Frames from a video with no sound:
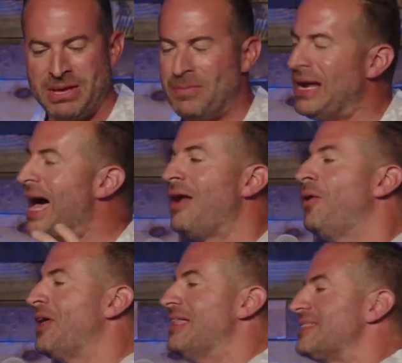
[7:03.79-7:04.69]
But not
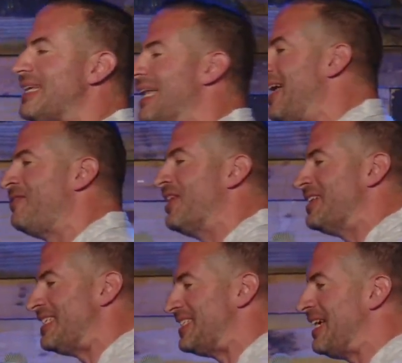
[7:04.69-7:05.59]
only this, see, I love to,
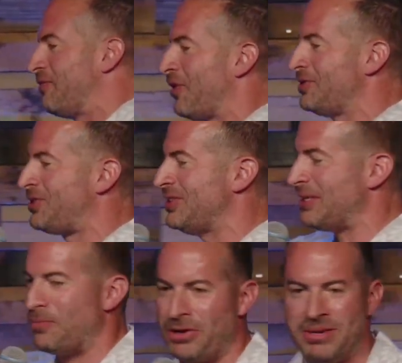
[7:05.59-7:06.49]
to take verses and put them